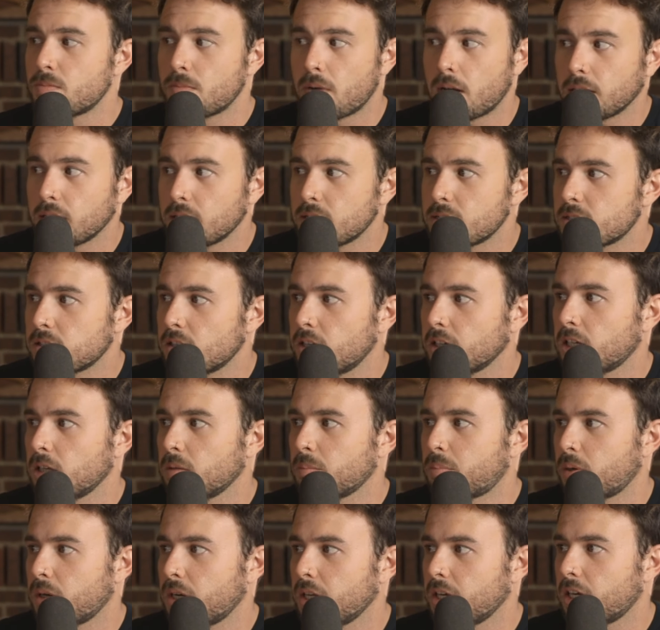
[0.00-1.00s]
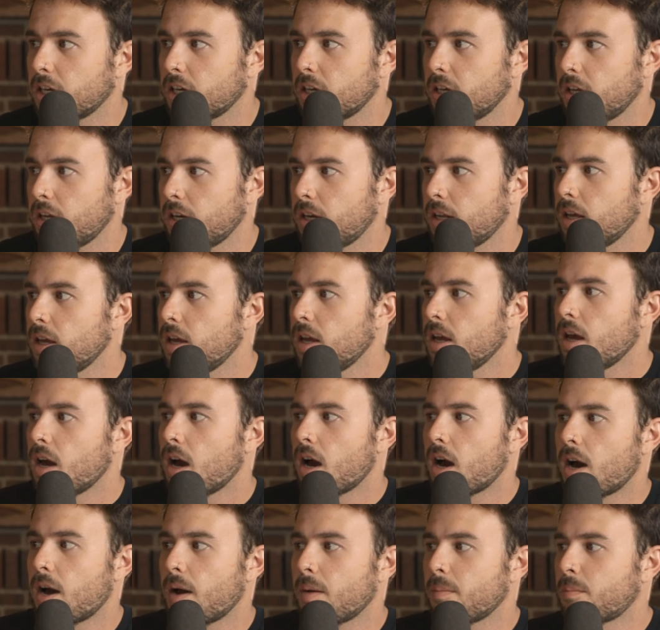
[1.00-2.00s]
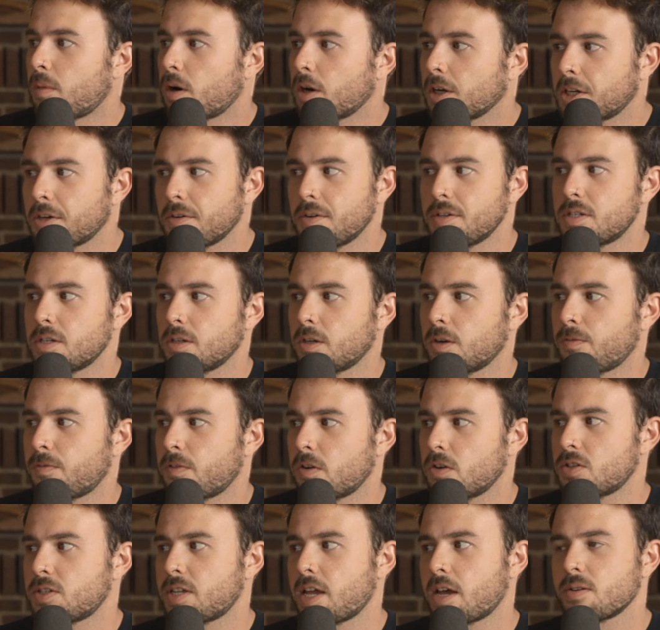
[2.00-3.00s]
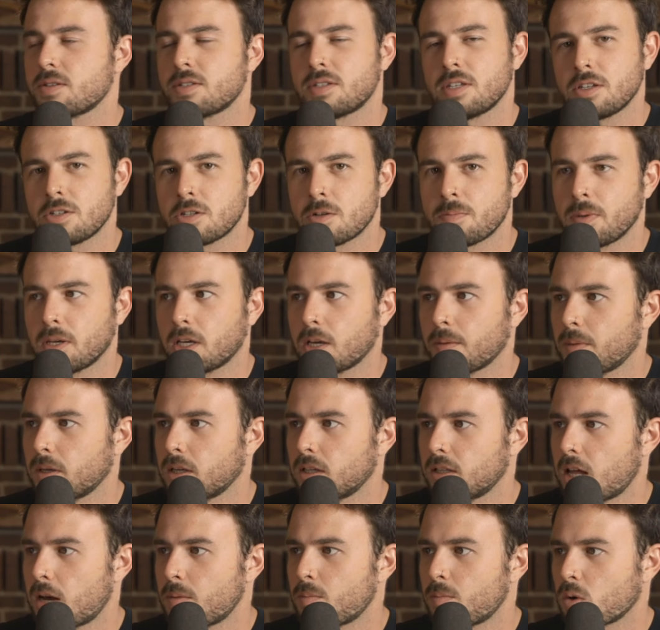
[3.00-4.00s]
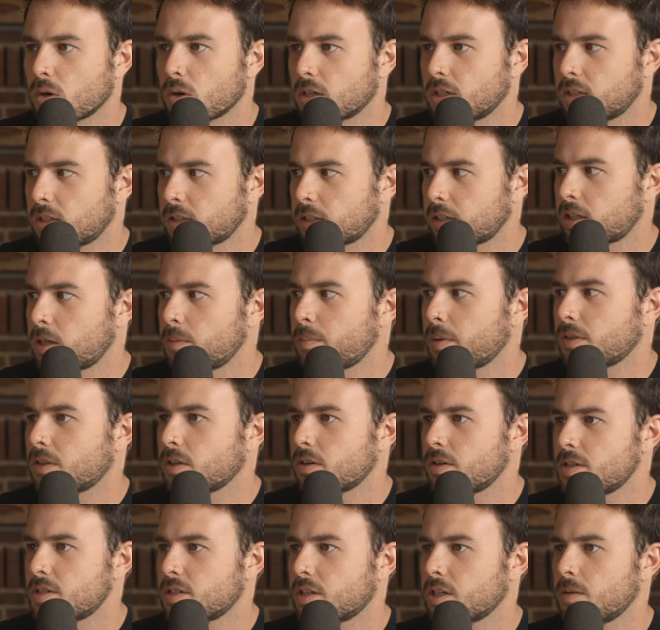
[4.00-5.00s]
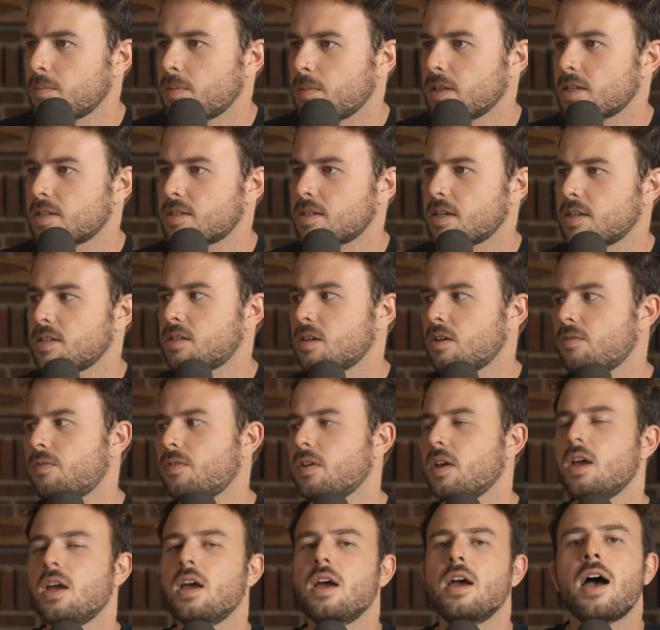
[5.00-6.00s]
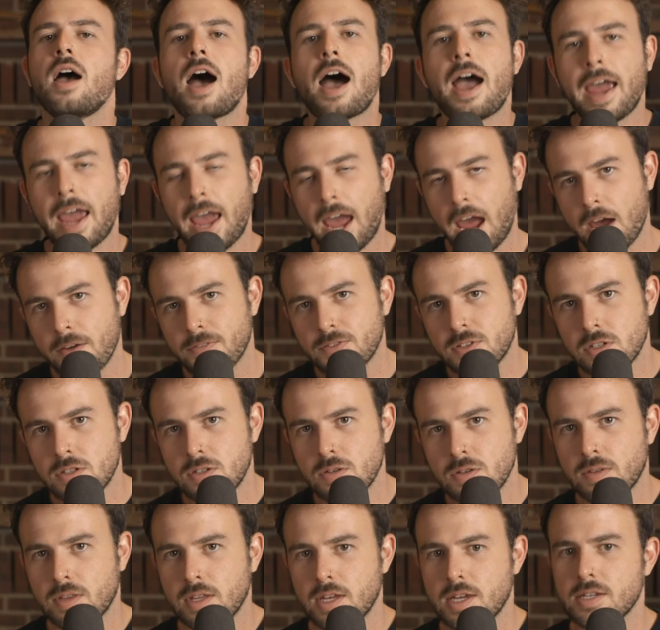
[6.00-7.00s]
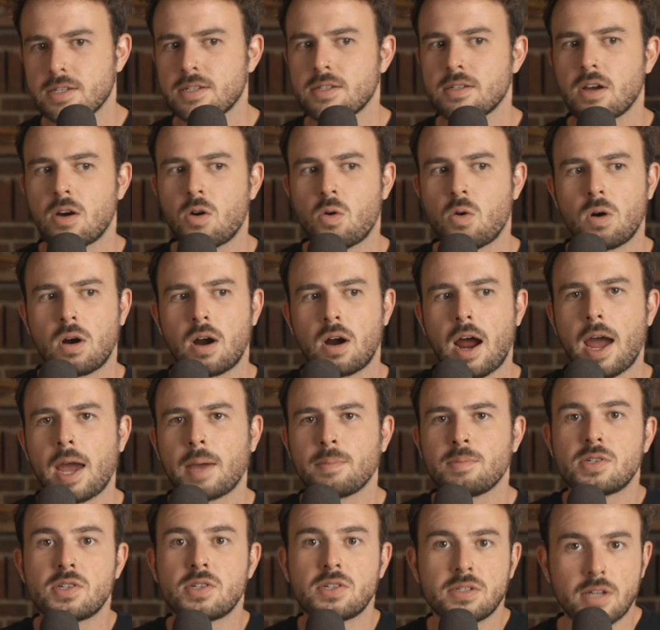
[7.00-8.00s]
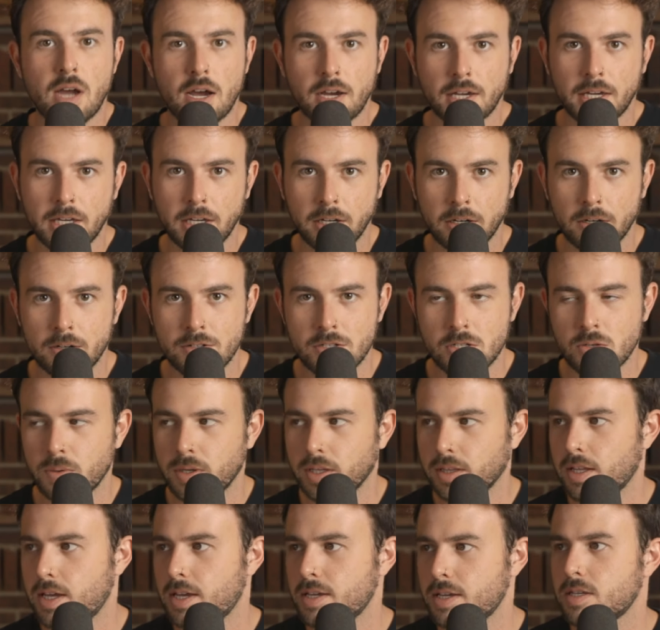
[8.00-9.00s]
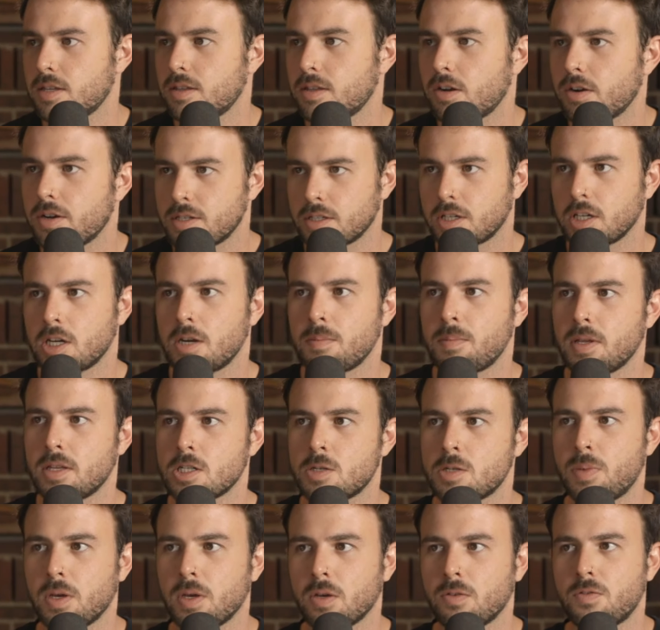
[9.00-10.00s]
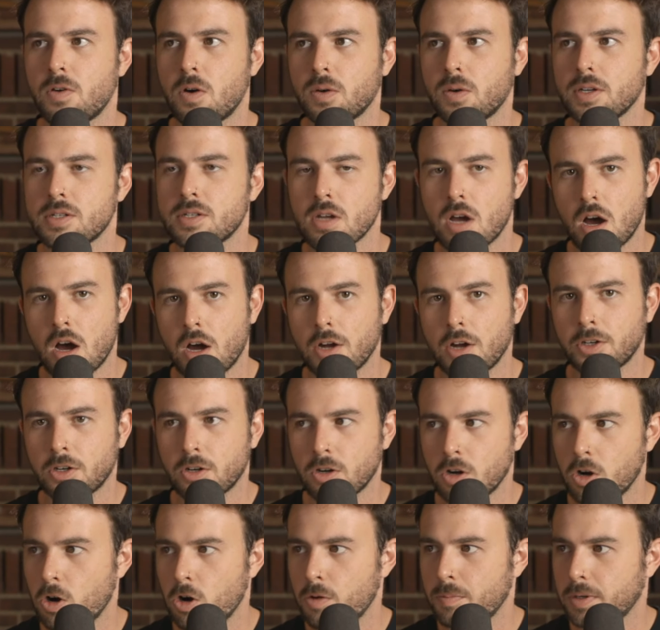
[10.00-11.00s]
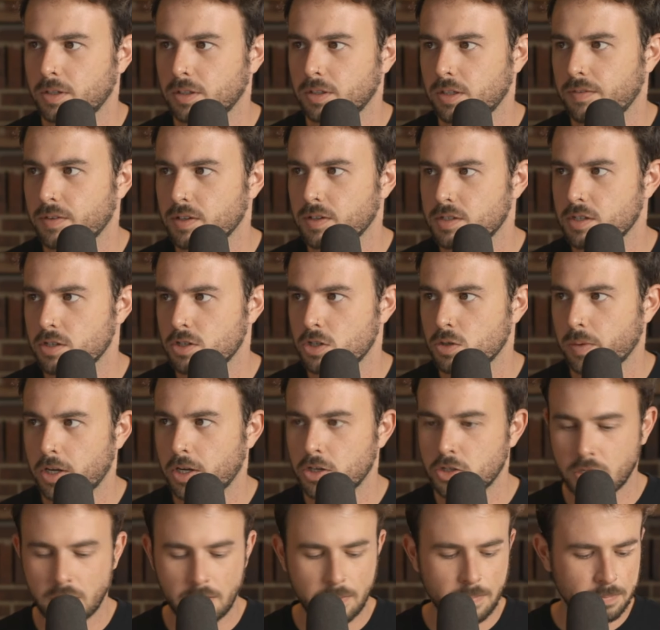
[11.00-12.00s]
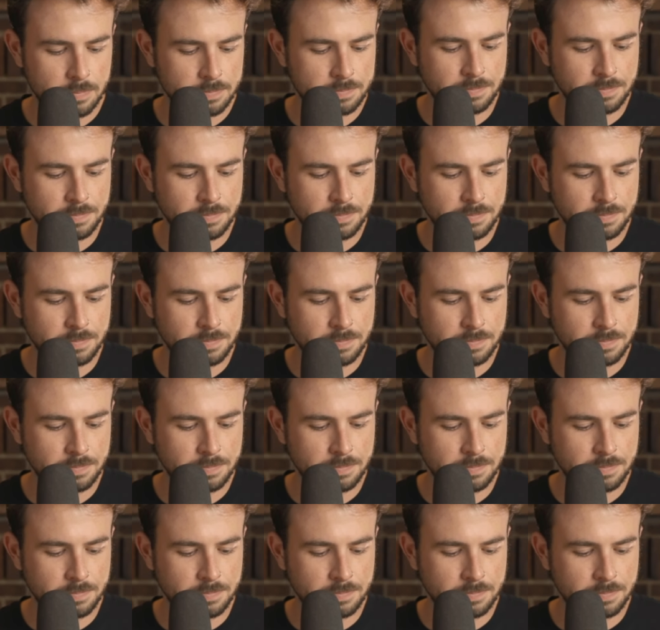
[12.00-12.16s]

Money is looking pretty good. Uh, Mercury's in your first house. Things are becoming a lot more clear, but there is going to be the sense of, I have to do this, or I'm stuck here doing this. And there is going to be this big focus on your home and your living situation.